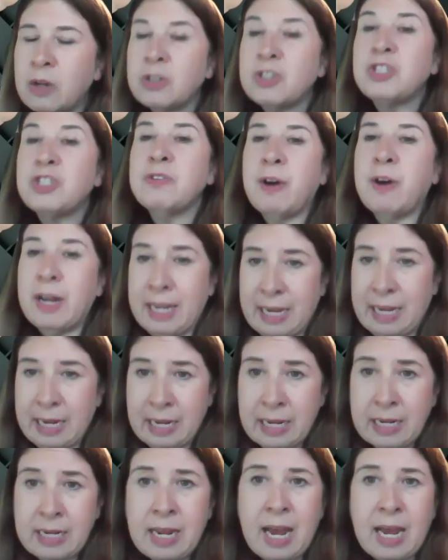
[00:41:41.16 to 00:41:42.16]

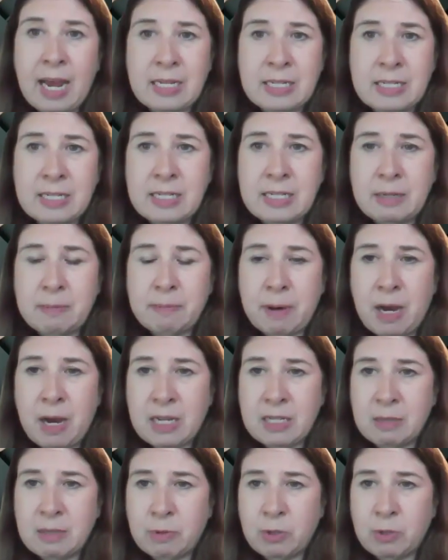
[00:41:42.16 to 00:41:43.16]
Javadi asked, is it
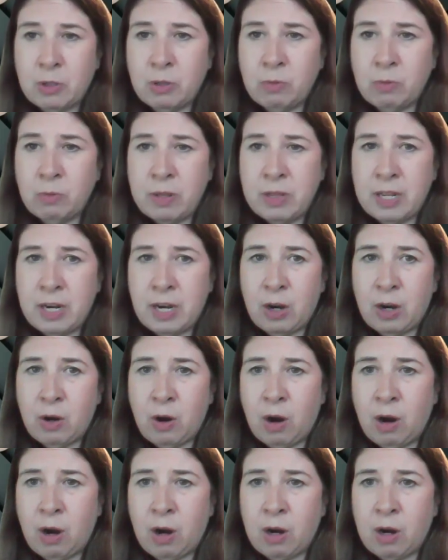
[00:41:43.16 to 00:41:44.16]
possible when there
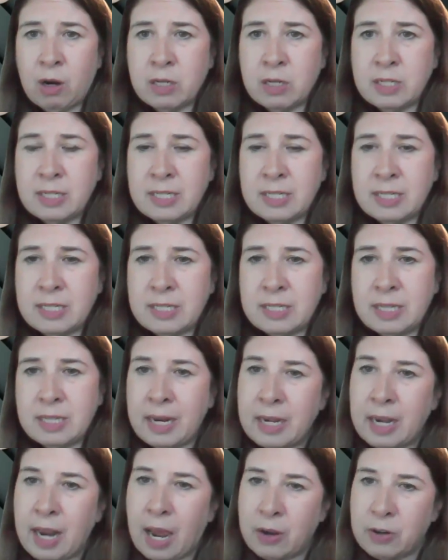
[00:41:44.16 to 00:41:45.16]
are
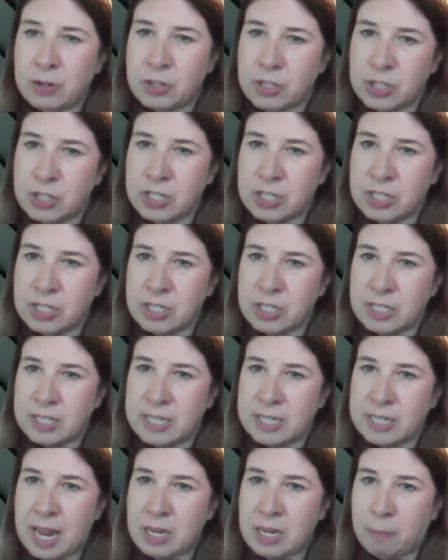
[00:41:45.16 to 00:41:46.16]
site outages to
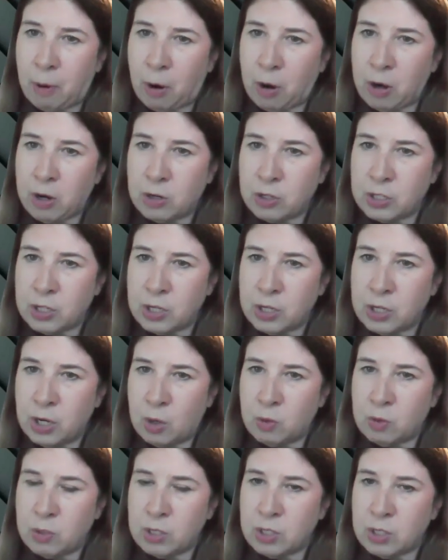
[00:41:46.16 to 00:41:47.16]
send the partners a
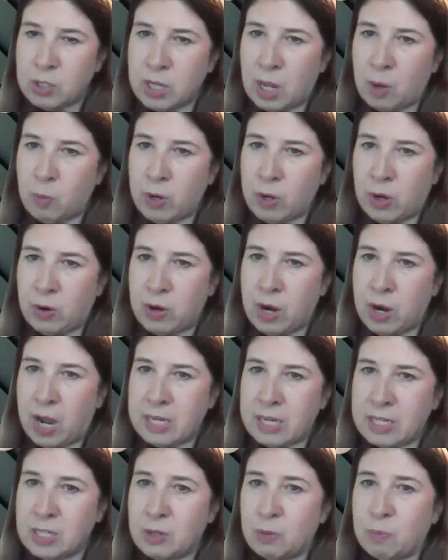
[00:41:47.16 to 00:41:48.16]
note so that we are
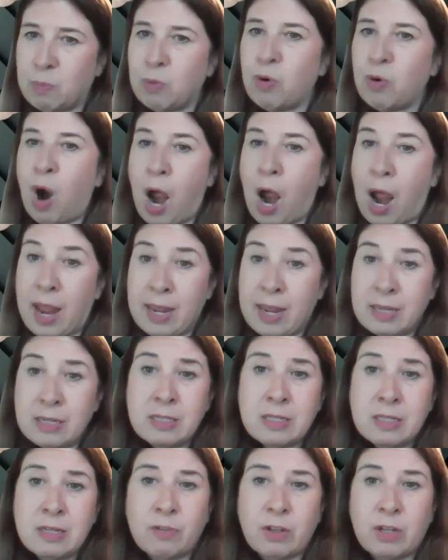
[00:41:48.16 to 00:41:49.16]
not
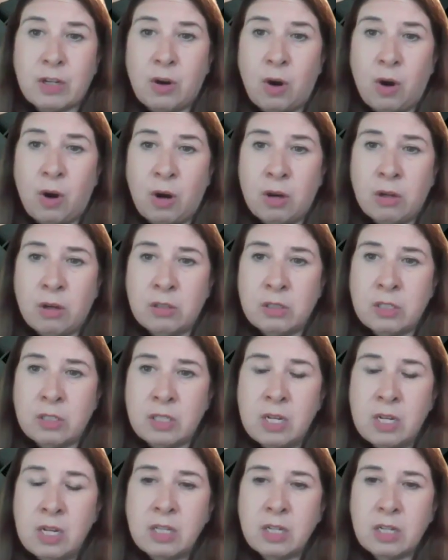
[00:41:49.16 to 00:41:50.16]
surprised if the
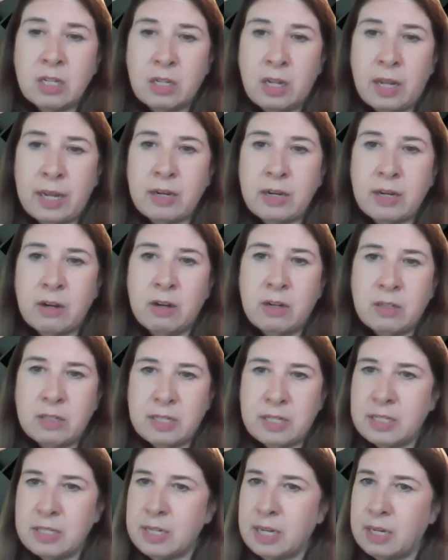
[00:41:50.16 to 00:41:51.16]
client
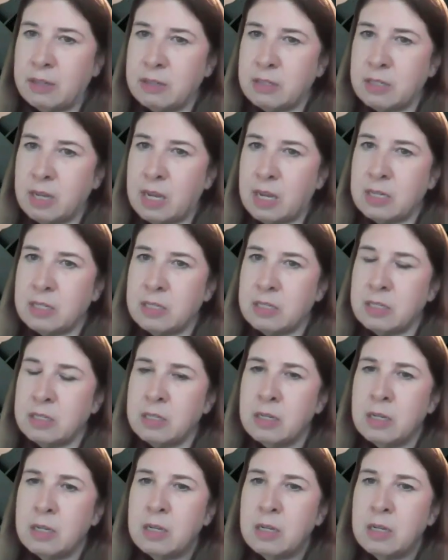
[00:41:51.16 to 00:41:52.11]
calls and tells us?